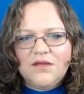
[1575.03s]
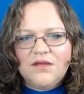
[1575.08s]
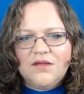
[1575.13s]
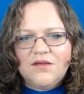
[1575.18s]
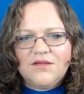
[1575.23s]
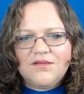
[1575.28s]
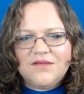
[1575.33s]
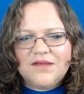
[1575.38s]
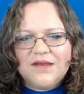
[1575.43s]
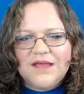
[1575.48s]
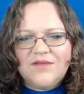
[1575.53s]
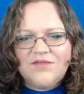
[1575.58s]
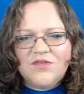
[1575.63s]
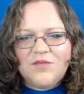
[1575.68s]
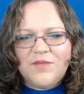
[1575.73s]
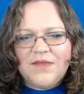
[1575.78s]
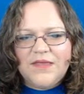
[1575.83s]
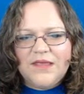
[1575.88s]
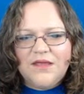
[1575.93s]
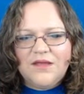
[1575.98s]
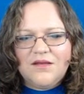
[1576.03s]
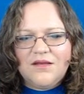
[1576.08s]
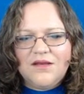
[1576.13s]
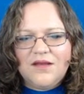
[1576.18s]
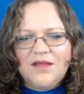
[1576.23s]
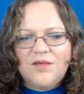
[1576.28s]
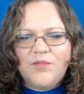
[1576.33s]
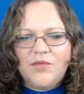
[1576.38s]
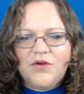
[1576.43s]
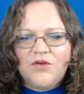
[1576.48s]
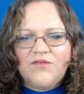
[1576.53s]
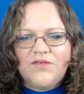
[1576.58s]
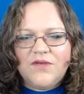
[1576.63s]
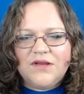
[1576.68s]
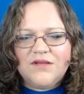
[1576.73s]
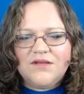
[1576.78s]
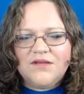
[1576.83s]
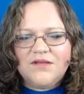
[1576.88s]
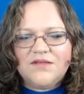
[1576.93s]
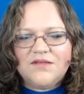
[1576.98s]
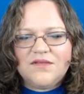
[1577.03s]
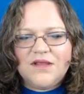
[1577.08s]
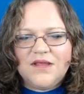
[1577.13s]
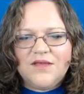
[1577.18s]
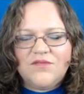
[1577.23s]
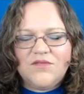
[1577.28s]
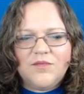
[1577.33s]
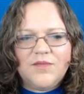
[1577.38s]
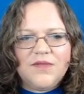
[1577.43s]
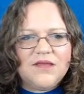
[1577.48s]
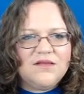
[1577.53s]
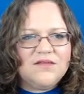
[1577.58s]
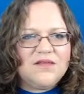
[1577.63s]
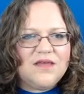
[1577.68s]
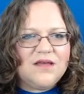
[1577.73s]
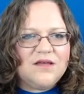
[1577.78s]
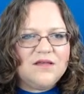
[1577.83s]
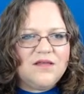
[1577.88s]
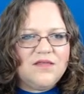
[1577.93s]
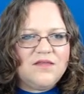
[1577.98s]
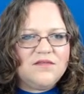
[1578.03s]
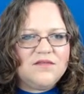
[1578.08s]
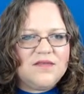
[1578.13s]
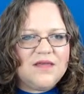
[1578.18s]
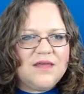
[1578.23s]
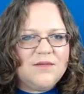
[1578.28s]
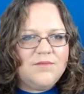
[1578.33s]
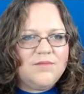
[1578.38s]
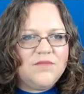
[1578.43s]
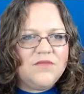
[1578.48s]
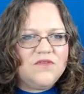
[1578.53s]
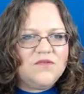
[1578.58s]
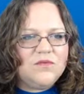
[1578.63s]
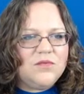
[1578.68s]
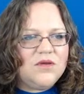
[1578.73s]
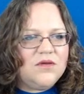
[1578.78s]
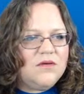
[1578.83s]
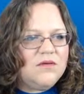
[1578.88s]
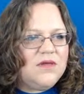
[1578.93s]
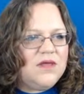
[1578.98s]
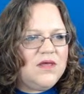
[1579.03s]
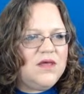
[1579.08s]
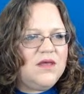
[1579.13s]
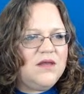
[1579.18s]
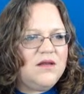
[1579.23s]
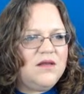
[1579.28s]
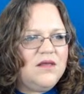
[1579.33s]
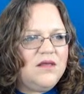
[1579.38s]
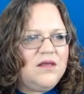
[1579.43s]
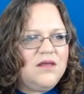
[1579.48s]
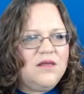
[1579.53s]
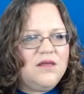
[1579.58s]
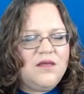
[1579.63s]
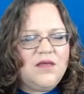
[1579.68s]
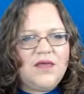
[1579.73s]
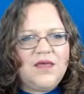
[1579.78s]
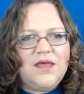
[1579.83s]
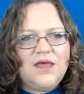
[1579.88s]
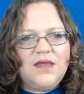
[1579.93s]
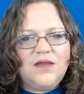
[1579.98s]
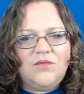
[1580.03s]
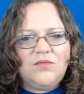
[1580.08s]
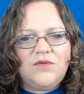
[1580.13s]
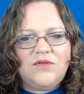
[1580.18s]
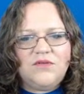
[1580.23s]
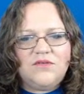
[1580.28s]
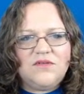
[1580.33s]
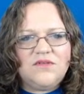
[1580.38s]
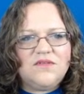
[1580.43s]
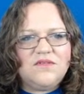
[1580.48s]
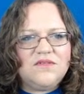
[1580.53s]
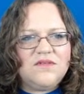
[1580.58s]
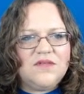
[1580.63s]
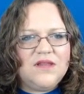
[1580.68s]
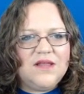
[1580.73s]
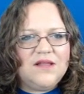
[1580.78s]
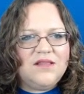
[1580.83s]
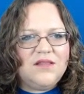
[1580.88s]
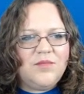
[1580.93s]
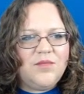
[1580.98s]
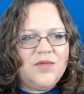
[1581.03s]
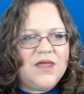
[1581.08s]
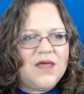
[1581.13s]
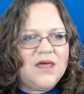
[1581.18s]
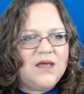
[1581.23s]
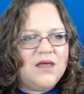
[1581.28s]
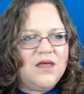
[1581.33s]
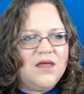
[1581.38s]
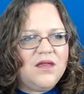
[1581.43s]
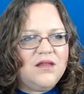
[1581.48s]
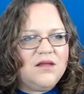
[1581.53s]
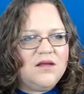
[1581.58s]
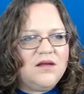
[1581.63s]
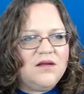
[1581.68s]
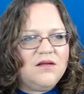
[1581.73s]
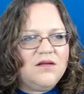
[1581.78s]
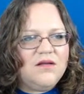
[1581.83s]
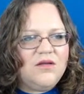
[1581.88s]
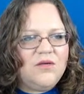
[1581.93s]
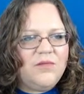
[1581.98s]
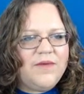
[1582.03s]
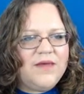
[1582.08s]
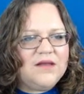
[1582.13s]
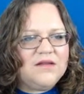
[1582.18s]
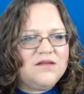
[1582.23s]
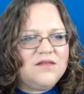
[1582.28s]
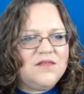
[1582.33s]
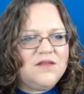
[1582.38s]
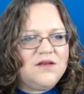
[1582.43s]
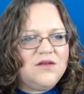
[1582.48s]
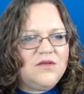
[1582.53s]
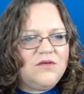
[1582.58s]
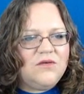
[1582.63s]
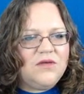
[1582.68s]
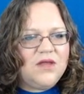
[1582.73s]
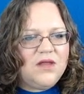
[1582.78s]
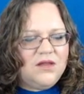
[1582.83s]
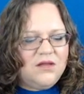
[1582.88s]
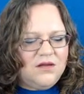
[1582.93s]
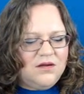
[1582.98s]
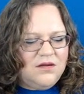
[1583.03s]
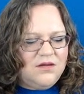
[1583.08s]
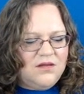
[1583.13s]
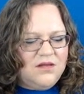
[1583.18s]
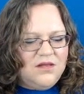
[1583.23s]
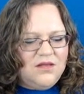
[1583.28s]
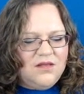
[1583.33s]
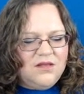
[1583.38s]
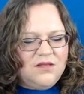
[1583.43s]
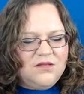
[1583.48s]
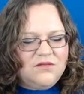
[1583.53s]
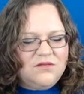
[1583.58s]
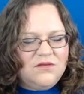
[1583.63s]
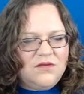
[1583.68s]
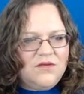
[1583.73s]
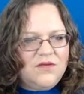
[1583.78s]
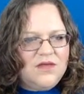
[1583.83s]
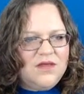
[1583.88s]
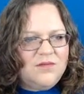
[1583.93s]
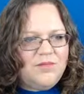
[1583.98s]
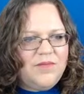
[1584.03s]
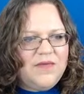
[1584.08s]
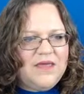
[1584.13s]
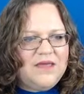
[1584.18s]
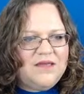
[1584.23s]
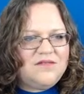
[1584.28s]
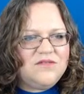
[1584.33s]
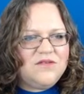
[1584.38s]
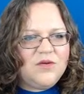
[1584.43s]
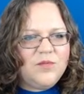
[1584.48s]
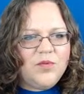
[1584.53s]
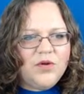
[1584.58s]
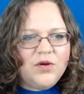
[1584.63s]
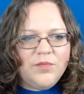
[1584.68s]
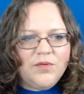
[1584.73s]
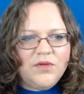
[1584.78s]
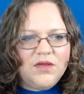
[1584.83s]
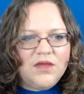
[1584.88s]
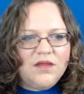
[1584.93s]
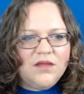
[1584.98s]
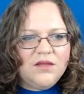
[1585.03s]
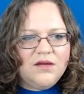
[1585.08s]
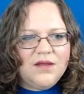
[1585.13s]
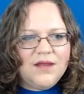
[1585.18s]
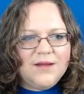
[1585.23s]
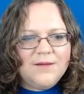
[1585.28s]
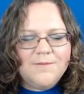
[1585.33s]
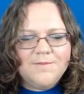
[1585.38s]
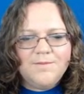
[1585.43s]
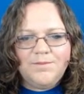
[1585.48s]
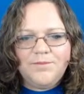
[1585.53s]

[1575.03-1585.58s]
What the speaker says: It doesn't have to be not perfect. It doesn't have to be exactly the same. So we'll go ahead and we'll just select the black color, go back to the new color. Let's go ahead and paste our purple color here.